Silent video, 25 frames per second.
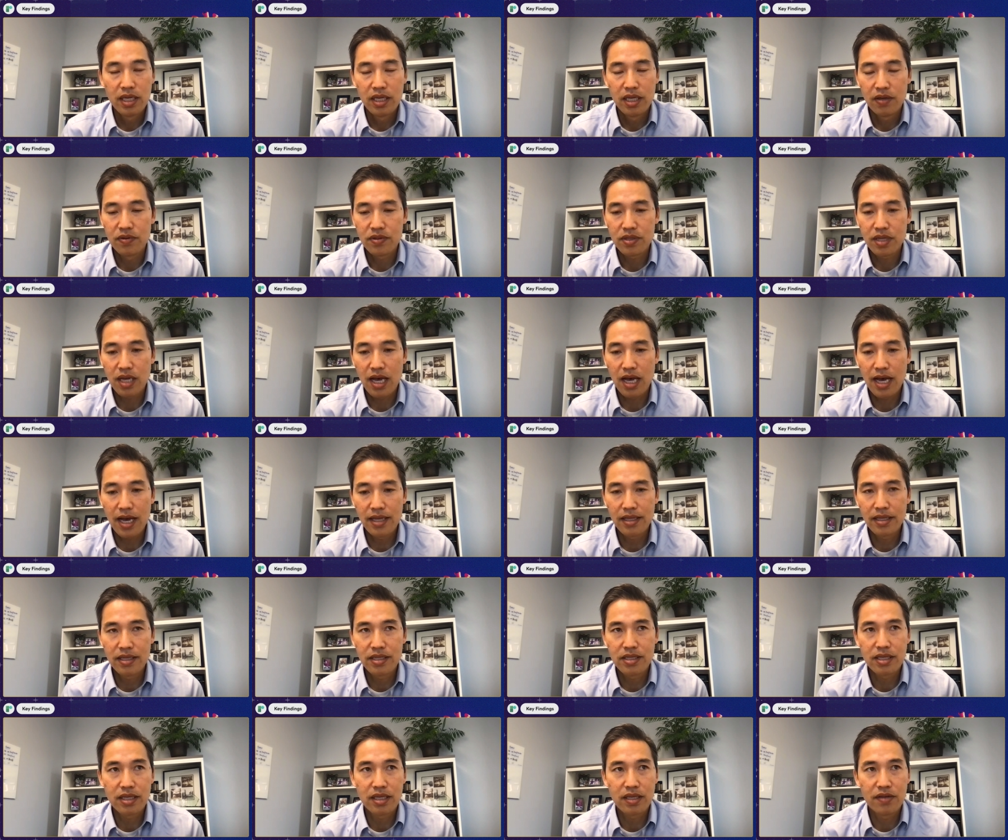It was a
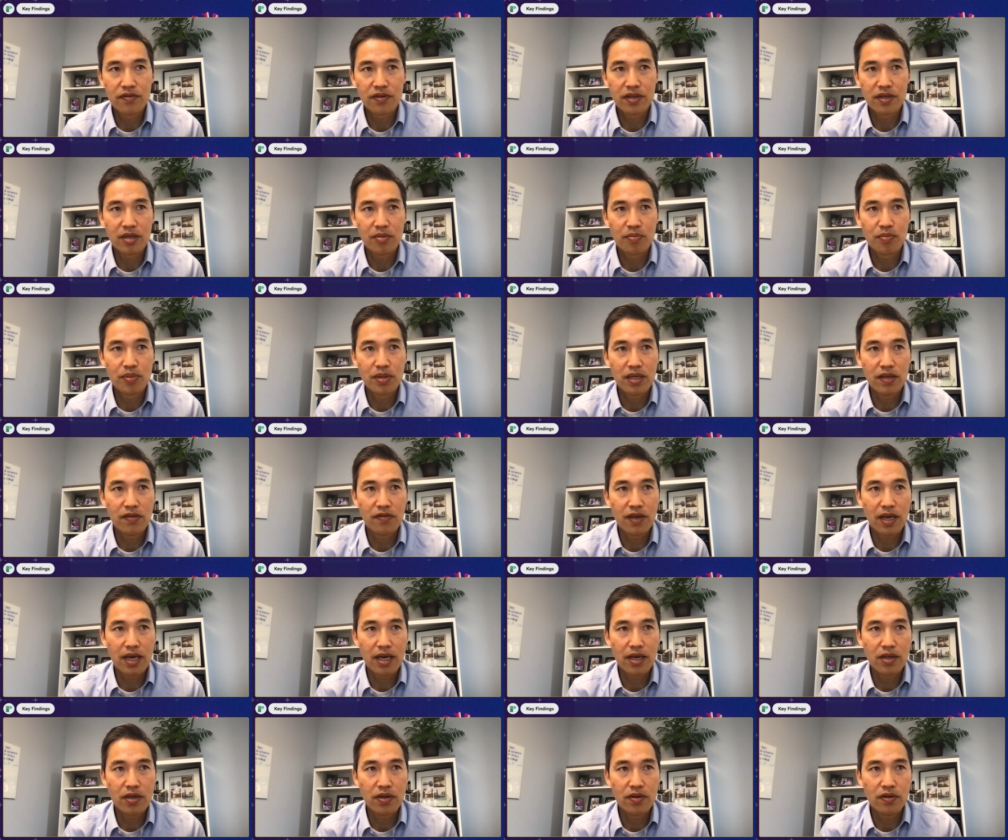highly significant p
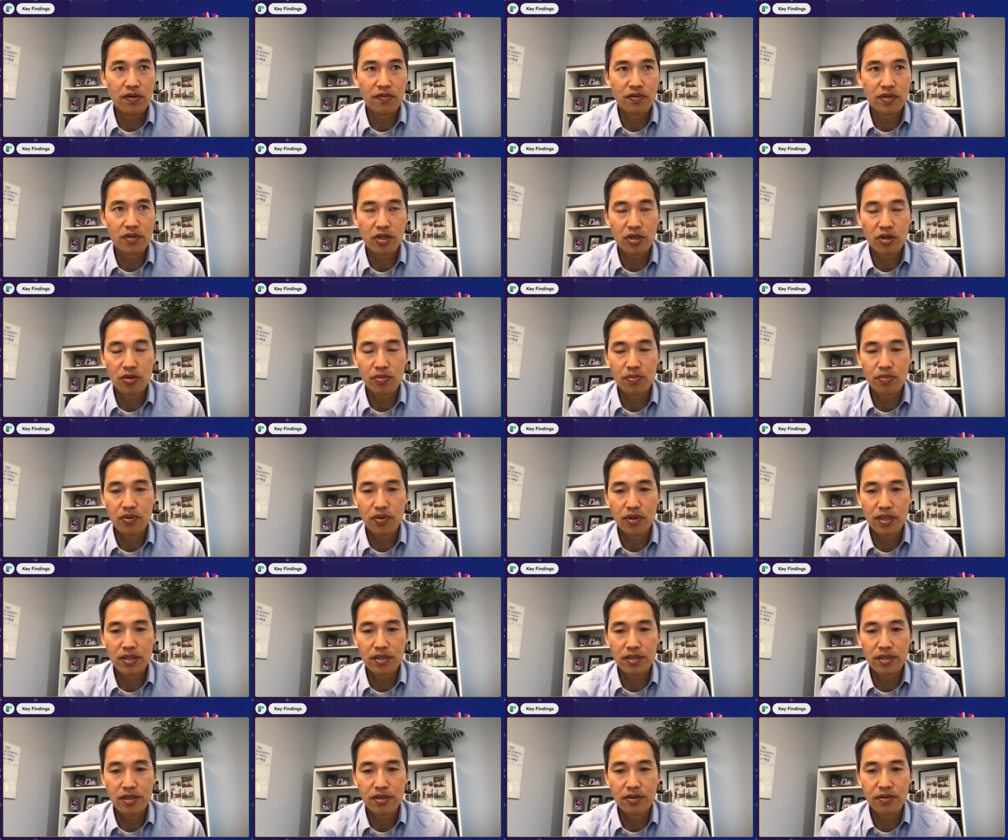value of
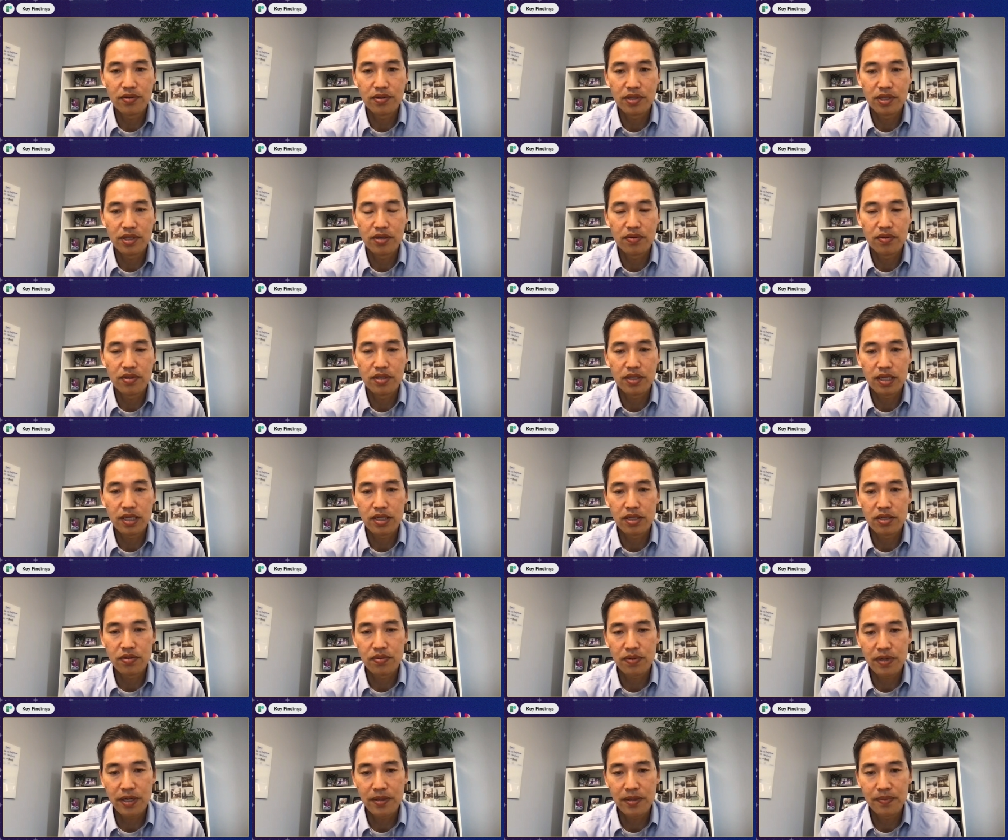
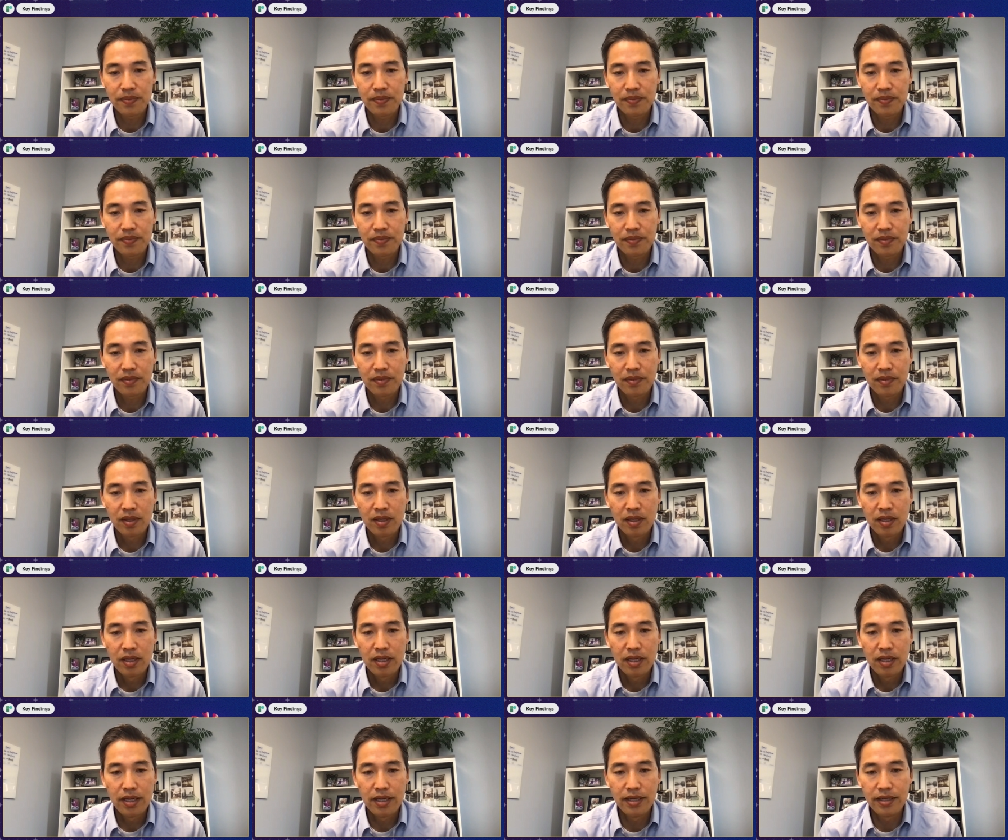0.0063.
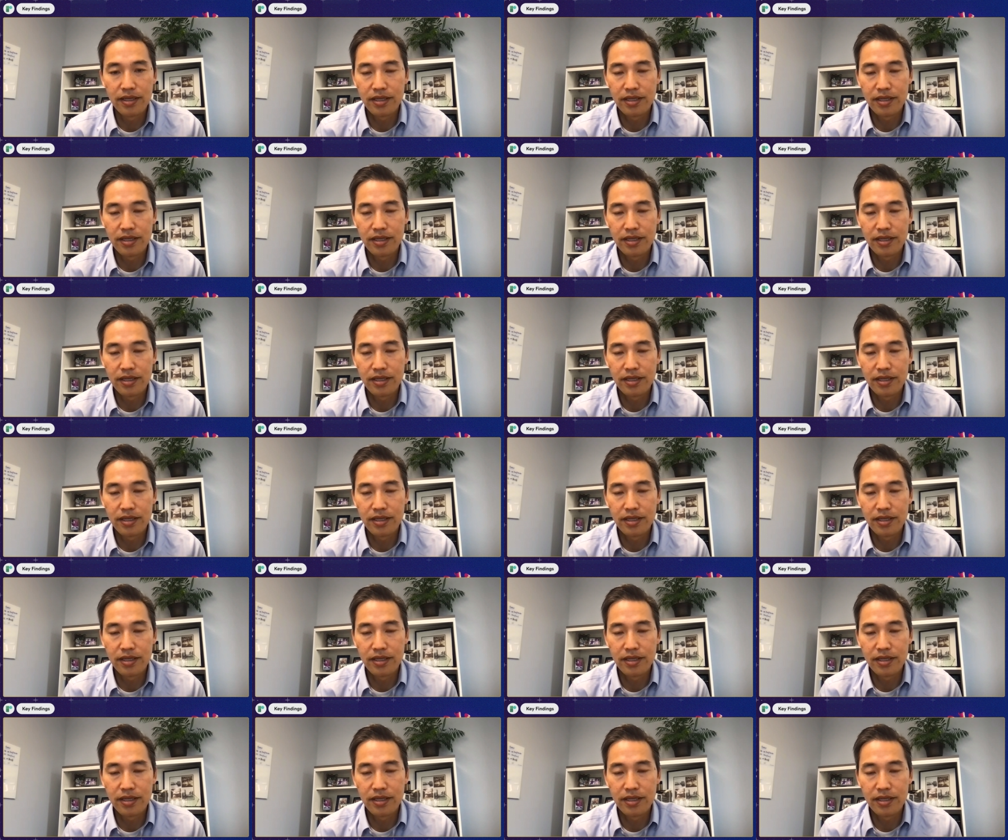In